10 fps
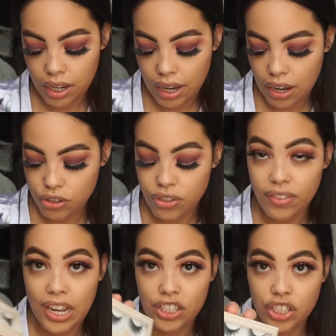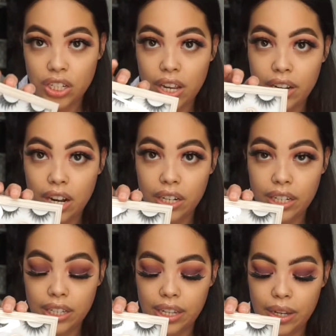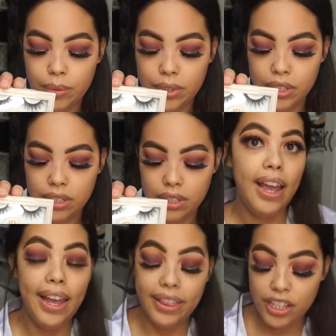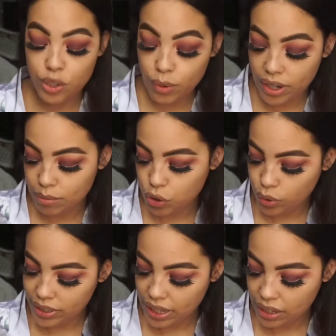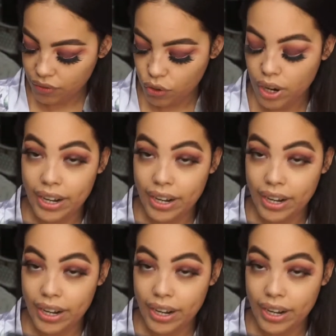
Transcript: House of Lashes iconic light ones, and this one I'm so excited for.